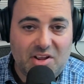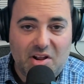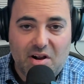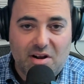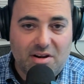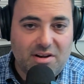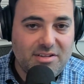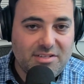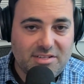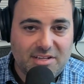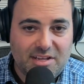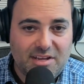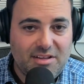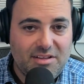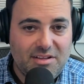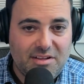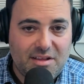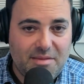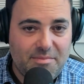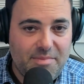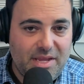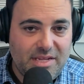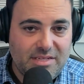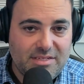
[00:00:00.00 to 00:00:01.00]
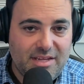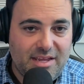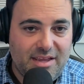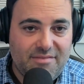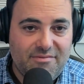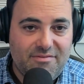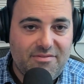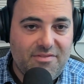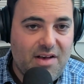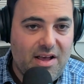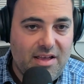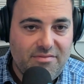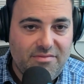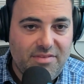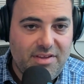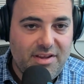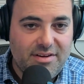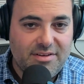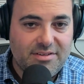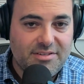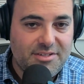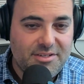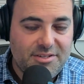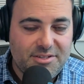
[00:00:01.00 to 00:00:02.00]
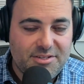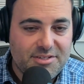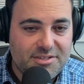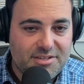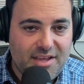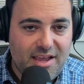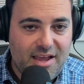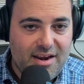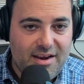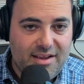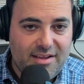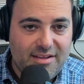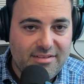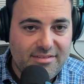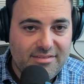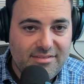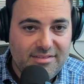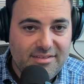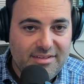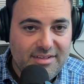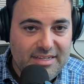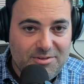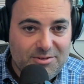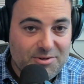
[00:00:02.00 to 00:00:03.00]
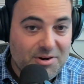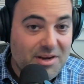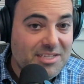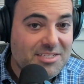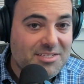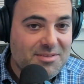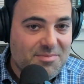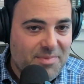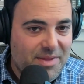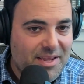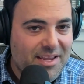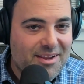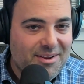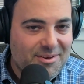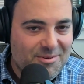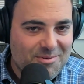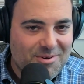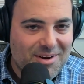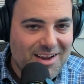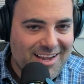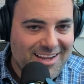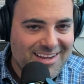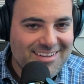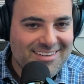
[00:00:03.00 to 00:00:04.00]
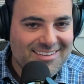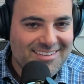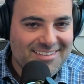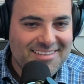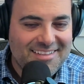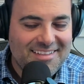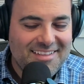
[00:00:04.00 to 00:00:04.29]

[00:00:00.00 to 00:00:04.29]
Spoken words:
garden's going to look amazing in 5 years. You just got to trust me, right?